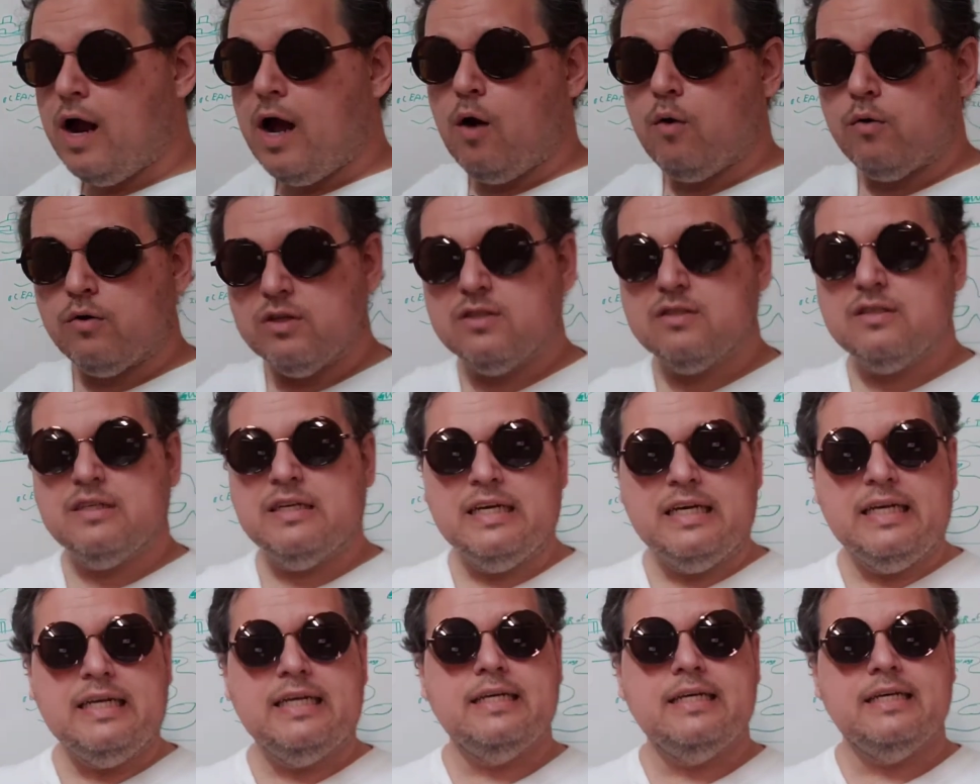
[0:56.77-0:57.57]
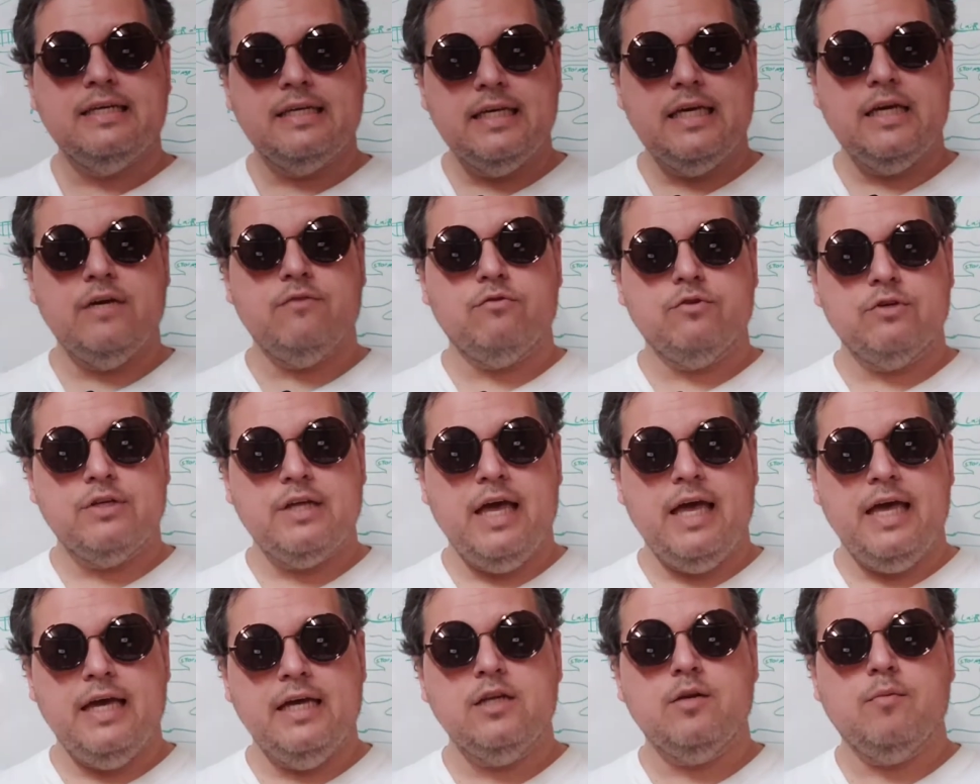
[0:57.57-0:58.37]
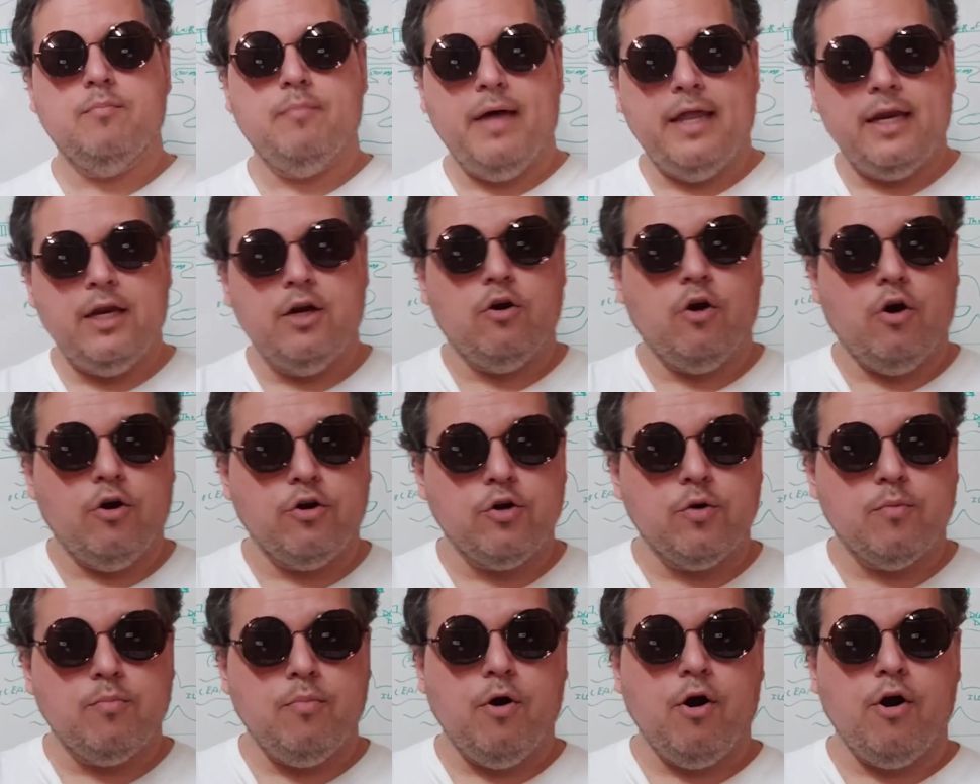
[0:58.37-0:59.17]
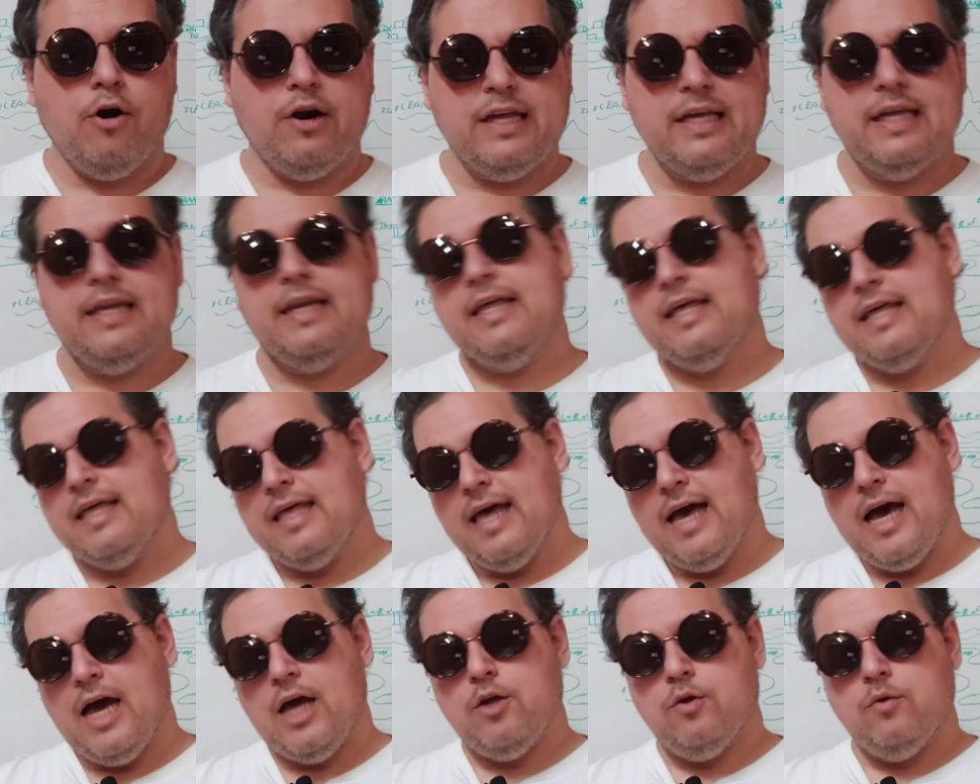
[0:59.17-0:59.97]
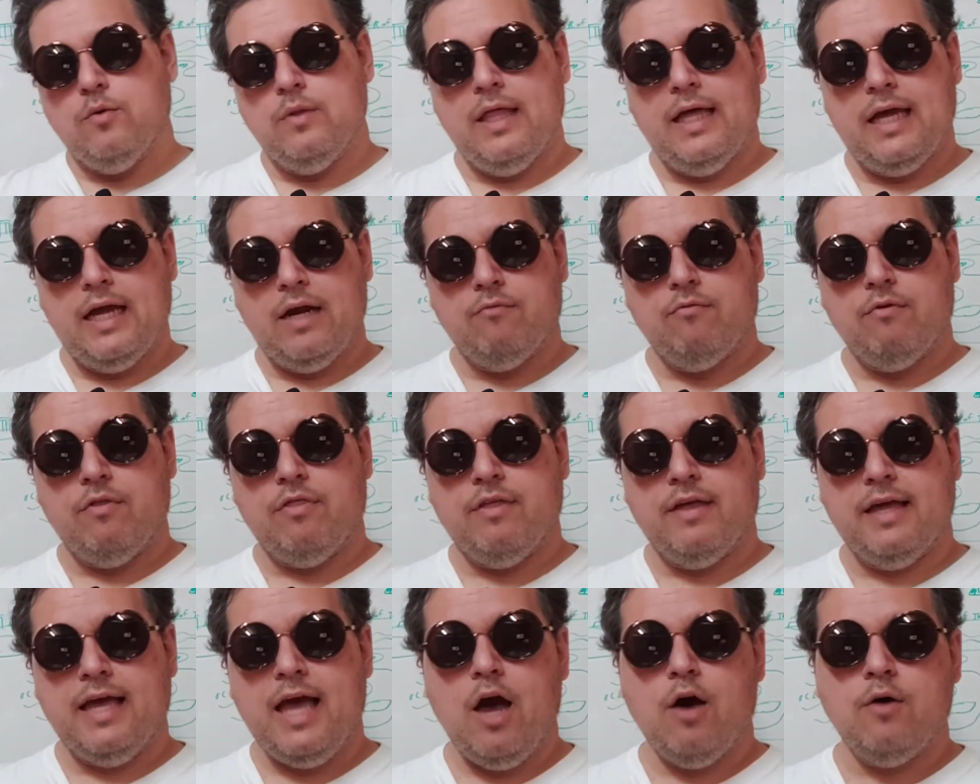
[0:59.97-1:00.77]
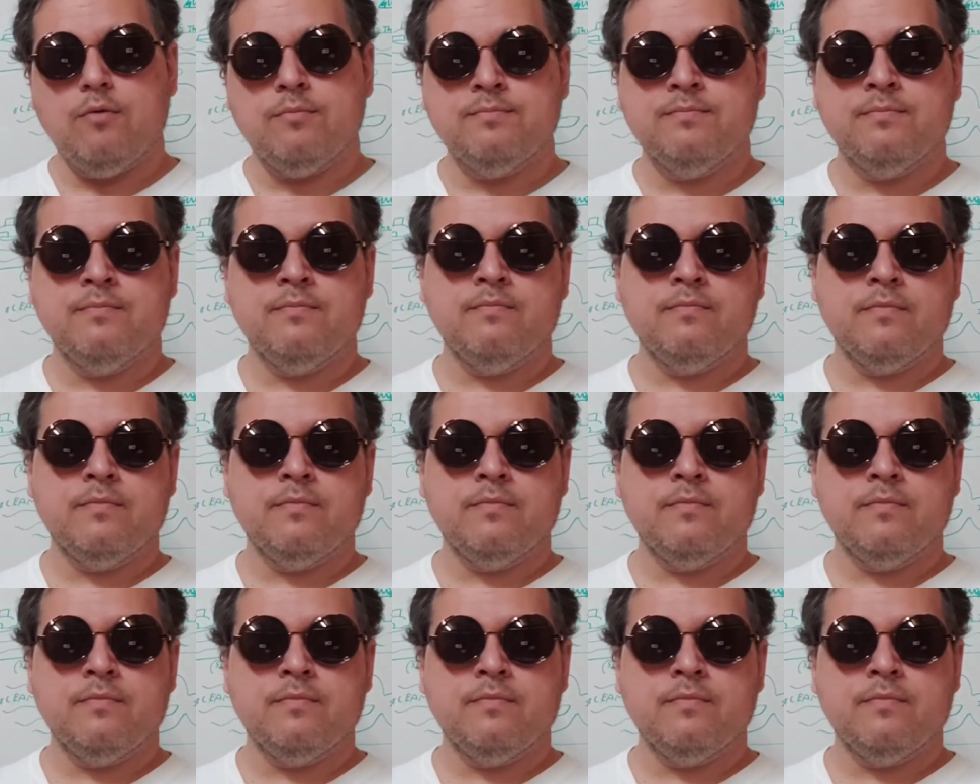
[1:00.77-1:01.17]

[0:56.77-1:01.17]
hours, give or take, depending on your party and how you lay everything out.